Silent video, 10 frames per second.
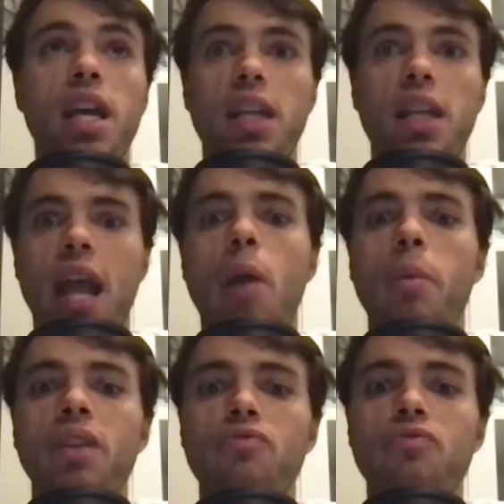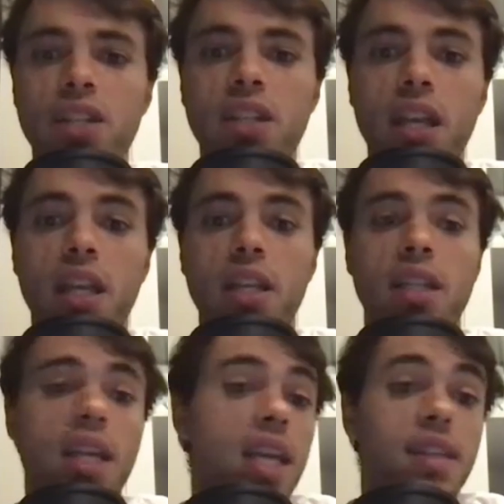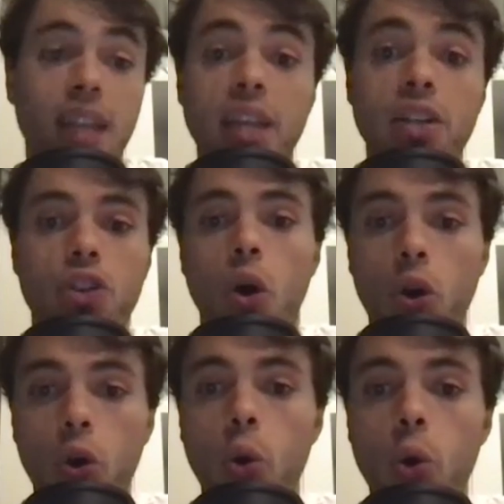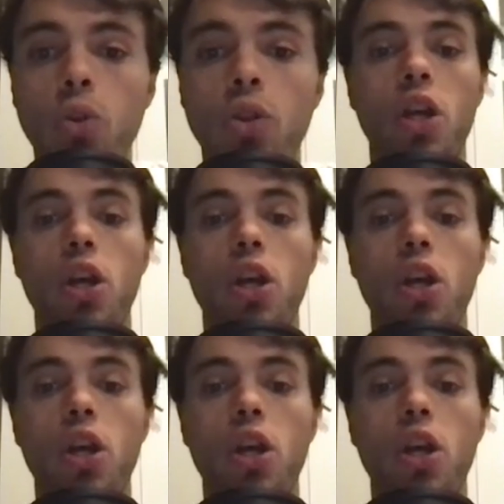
given how many risks he takes on court.